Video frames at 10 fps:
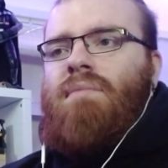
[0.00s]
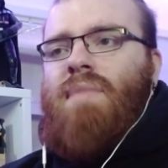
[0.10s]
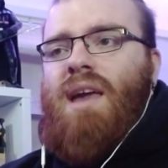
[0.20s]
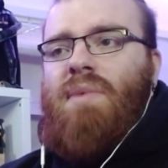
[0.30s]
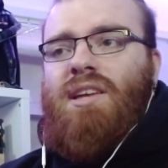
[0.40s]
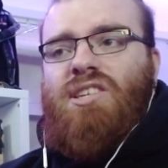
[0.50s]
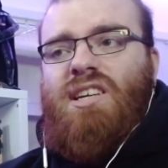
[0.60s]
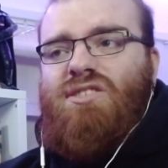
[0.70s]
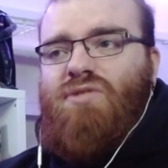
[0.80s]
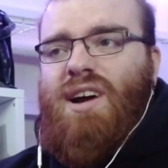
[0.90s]
Maybe she
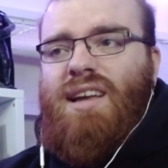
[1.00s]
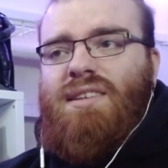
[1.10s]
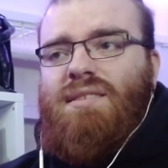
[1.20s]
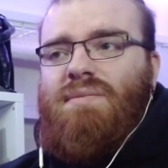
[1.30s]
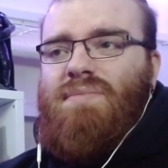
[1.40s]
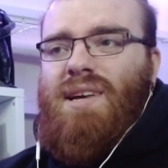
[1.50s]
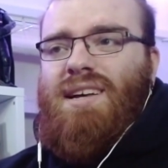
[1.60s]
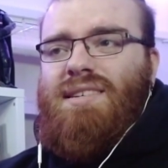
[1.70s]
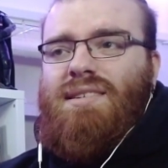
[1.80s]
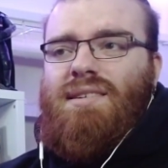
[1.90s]
is right,
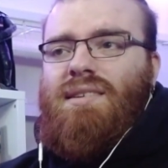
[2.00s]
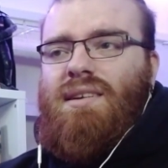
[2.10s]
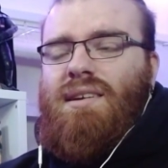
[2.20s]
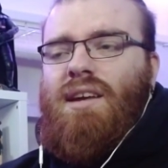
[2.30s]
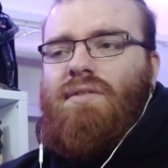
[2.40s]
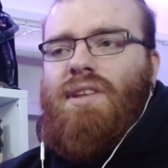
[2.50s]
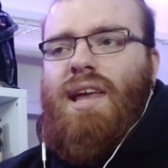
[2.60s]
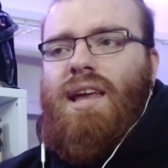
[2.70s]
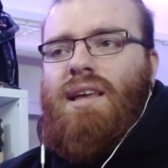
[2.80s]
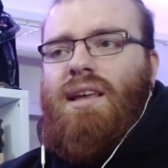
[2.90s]
because at the end of the
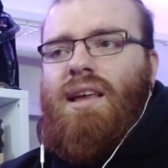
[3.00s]
day,